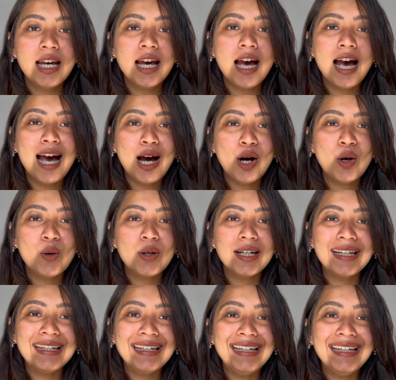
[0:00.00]
How
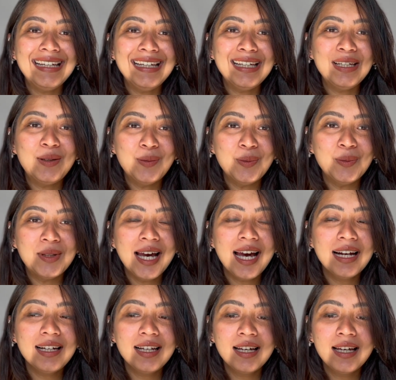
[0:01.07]
did he do
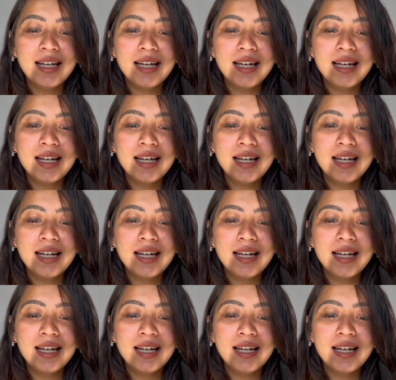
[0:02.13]
that